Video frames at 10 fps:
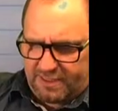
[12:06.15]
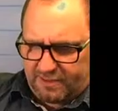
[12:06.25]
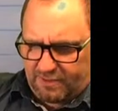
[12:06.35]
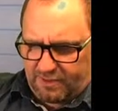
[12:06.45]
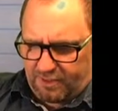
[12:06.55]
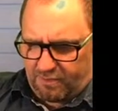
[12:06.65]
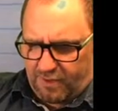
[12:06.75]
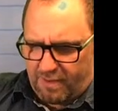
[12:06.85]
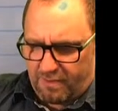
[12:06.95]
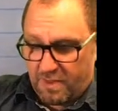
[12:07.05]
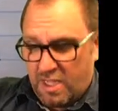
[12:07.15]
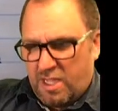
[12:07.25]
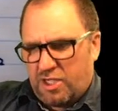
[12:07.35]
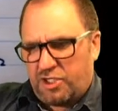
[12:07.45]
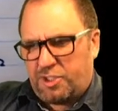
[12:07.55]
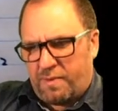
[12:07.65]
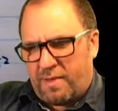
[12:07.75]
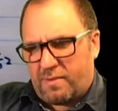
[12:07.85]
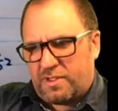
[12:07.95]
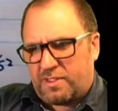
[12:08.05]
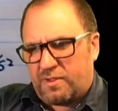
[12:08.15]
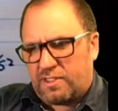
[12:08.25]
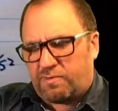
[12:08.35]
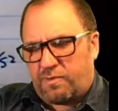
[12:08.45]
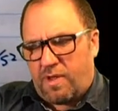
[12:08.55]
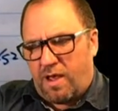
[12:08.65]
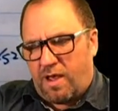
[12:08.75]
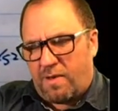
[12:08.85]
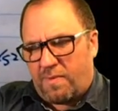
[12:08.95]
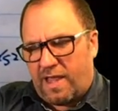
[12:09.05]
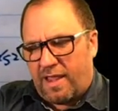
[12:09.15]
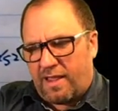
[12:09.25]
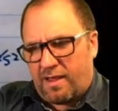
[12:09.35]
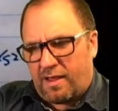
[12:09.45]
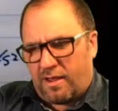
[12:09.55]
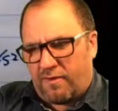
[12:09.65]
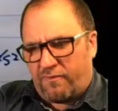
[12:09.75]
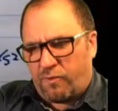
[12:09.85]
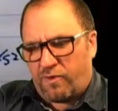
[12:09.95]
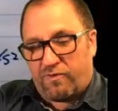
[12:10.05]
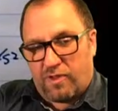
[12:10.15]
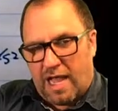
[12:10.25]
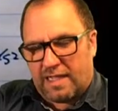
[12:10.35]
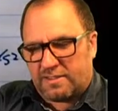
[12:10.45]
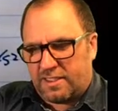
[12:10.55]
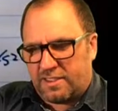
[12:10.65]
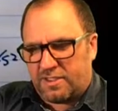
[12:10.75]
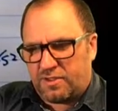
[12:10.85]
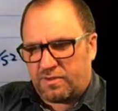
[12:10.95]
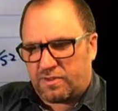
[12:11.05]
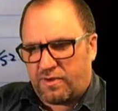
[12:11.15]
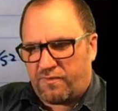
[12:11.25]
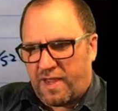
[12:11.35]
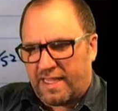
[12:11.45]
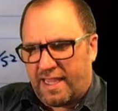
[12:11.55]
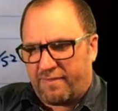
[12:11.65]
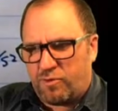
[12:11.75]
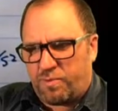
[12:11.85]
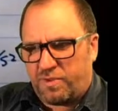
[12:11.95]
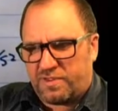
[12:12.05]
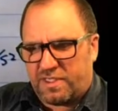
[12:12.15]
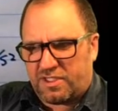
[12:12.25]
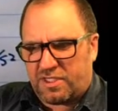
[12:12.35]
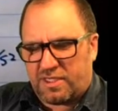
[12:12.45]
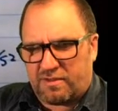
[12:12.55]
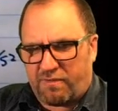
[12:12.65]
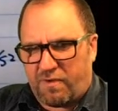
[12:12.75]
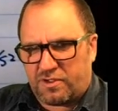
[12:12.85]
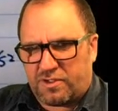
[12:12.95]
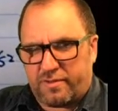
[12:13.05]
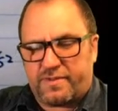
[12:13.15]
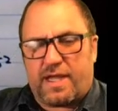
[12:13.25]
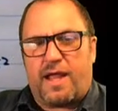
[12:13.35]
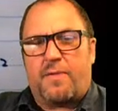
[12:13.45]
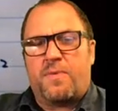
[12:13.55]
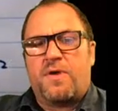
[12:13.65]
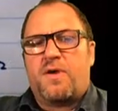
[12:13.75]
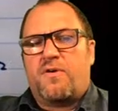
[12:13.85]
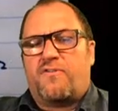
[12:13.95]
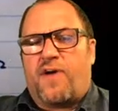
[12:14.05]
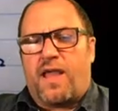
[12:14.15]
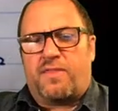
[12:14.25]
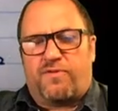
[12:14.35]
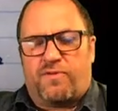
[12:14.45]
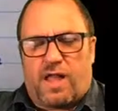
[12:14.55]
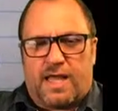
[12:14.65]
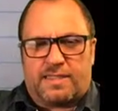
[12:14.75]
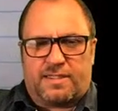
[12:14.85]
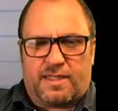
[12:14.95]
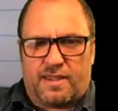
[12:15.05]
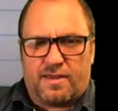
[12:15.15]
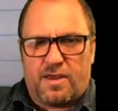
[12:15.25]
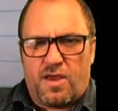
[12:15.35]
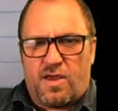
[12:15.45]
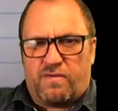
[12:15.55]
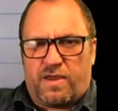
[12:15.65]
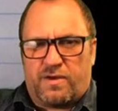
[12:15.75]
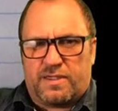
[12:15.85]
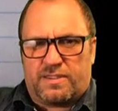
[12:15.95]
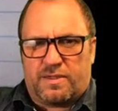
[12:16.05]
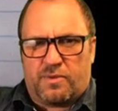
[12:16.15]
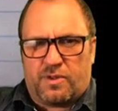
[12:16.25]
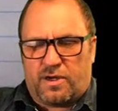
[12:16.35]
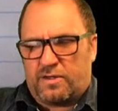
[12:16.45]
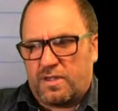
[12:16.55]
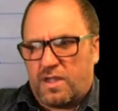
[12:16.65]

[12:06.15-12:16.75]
This is a good problem. You should be able to do this for velocity too. So if I gave you position as a function of time, find the velocity. Very similar.